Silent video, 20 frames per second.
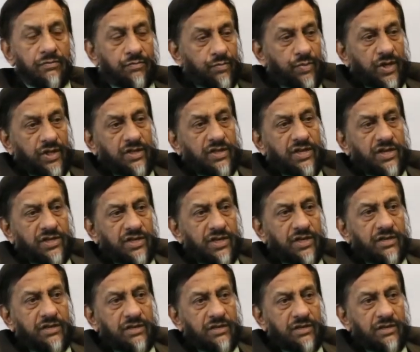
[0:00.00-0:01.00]
But this
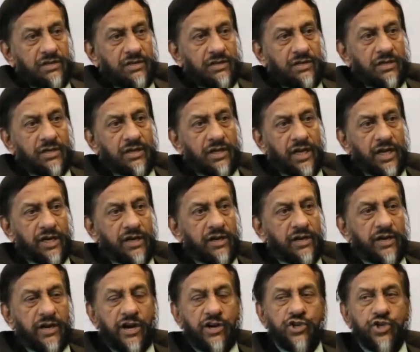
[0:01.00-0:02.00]
is, in a
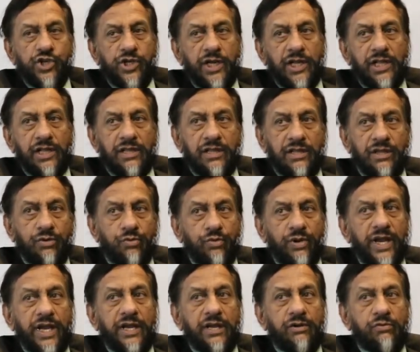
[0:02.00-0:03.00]
nutshell, the
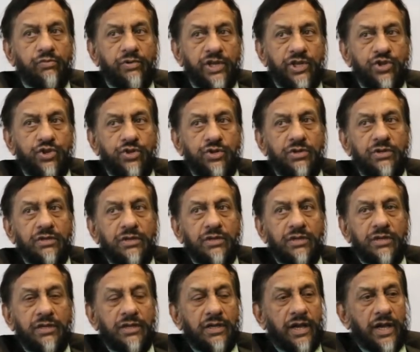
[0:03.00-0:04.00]
way in which
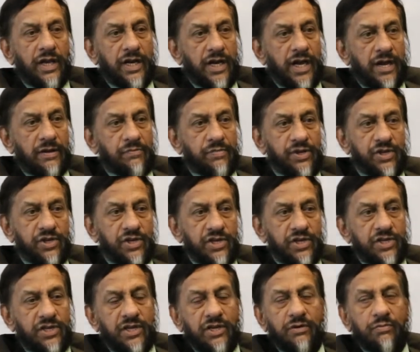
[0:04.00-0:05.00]
an
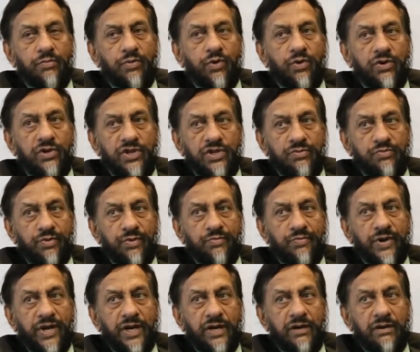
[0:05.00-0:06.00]
IPCC report is
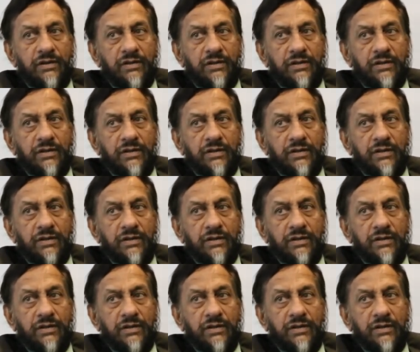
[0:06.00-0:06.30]
prepared.